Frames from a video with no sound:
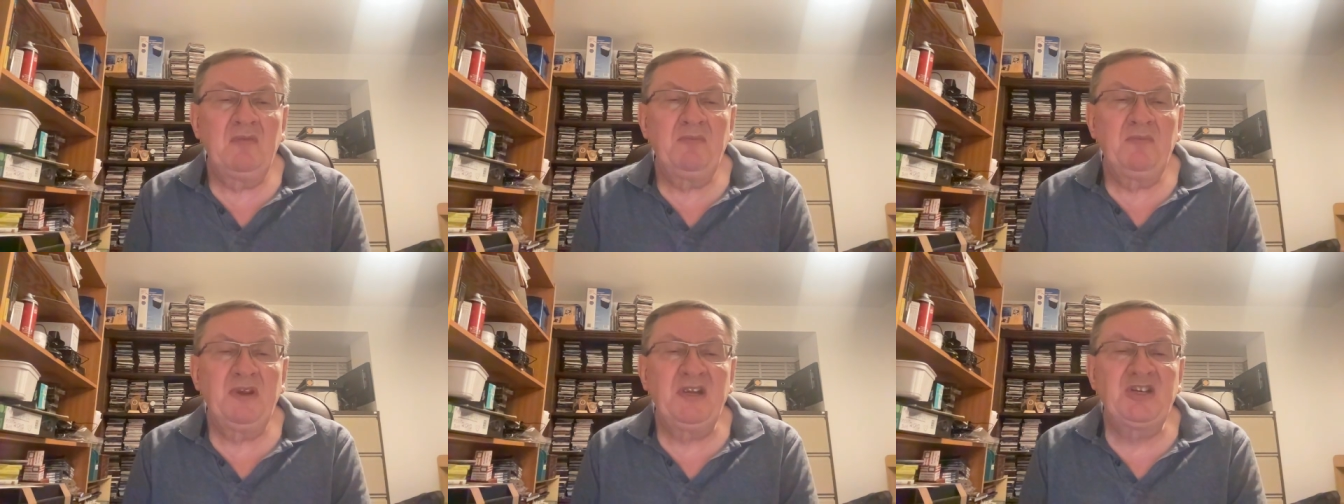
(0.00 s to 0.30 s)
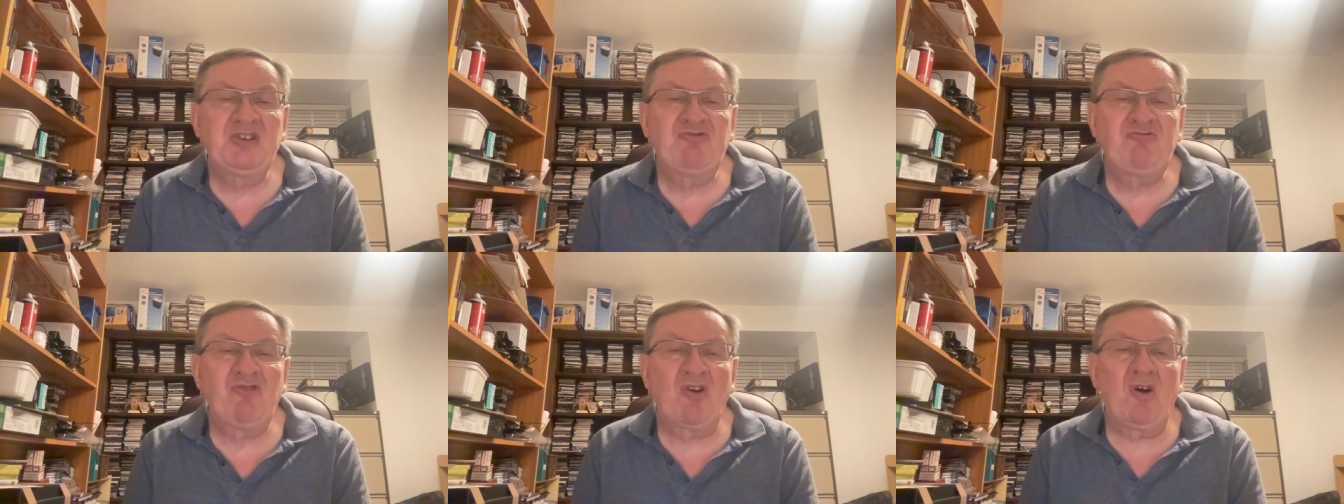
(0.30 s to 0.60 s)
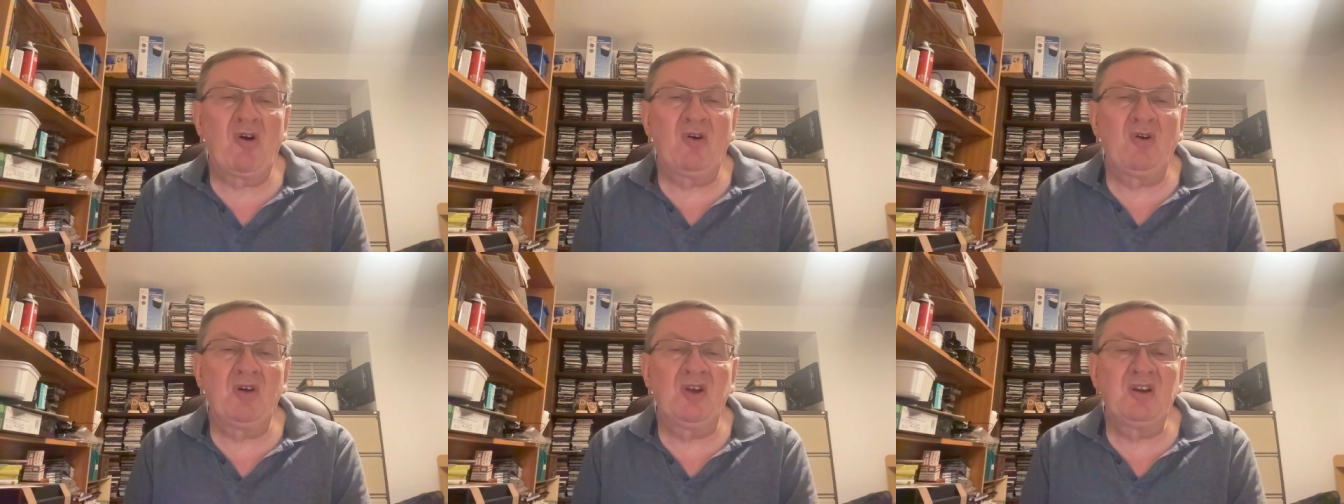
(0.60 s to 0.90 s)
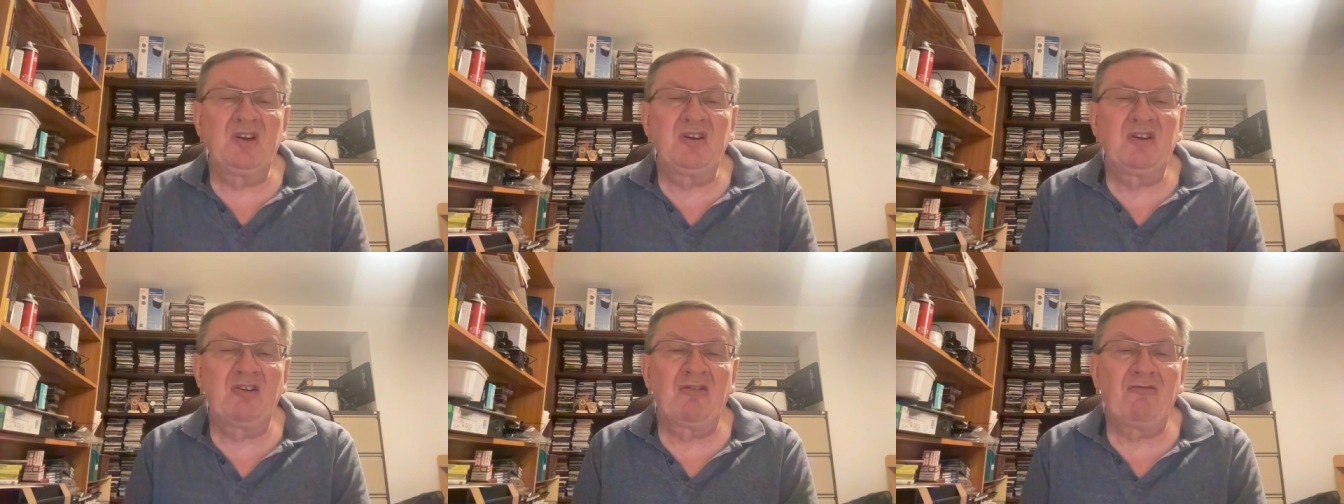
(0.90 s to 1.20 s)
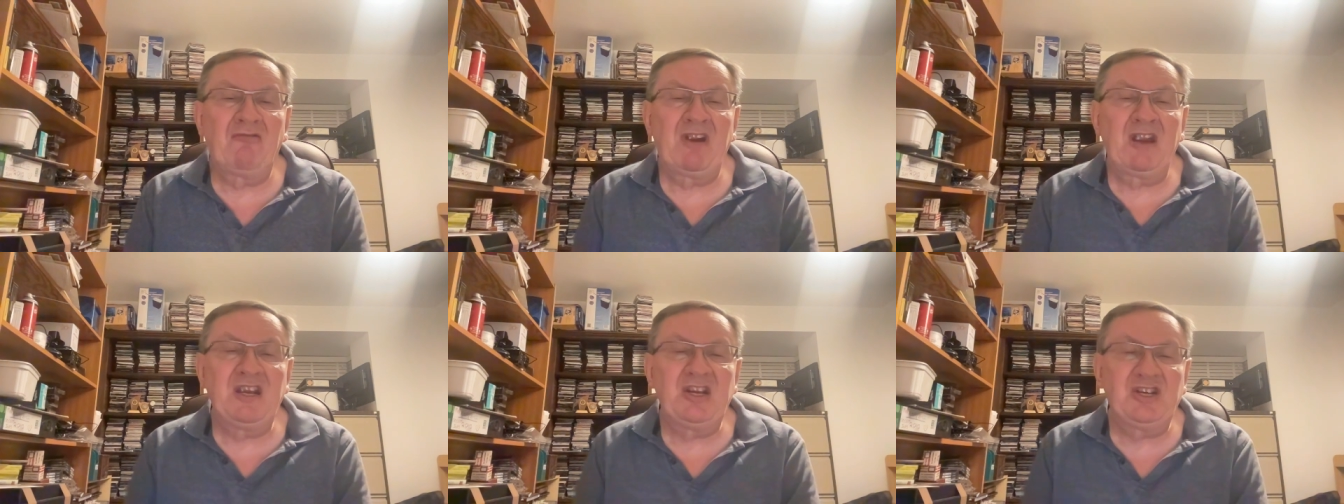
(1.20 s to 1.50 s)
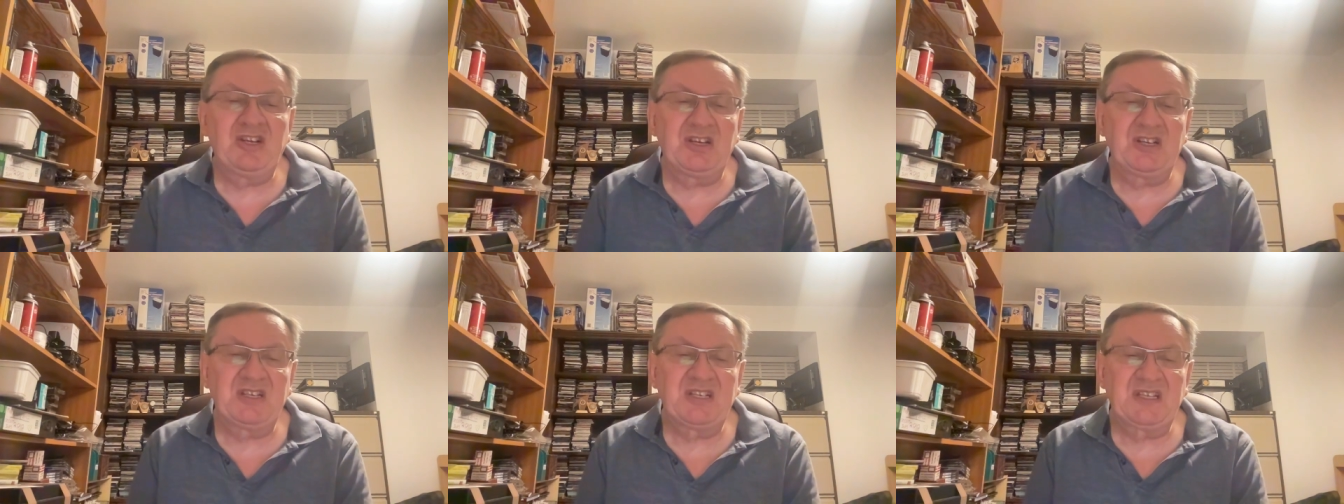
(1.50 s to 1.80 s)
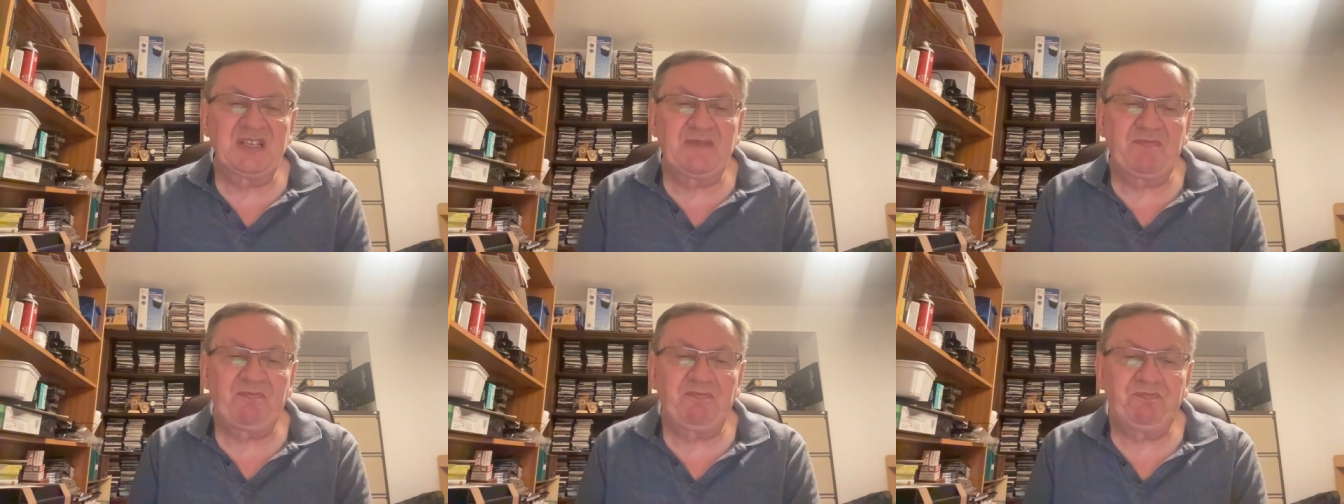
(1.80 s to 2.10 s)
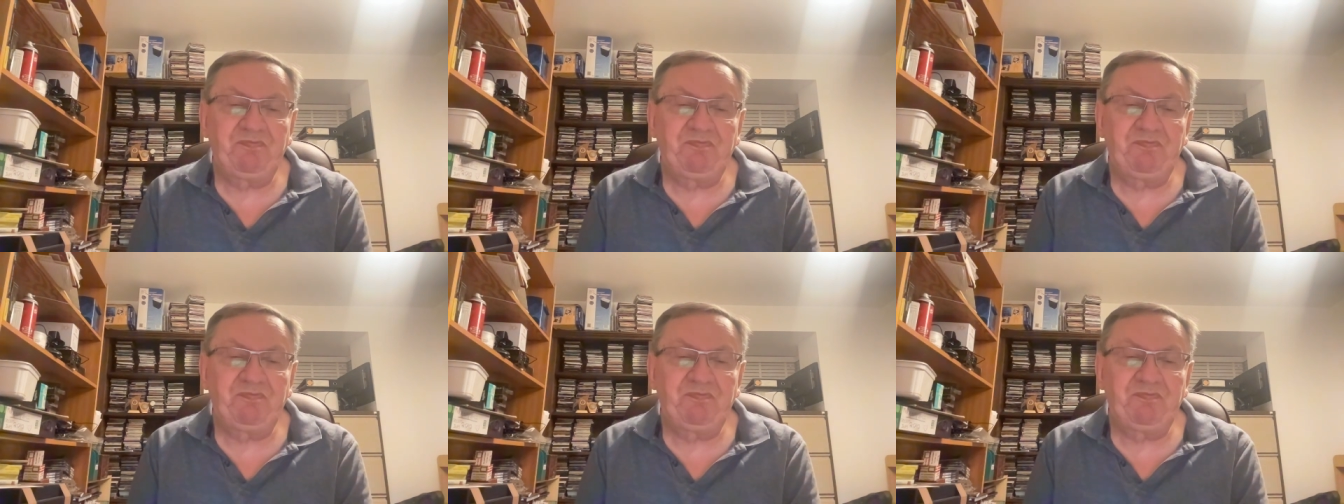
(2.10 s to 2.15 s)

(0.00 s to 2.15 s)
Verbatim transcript: Be strong and courageous.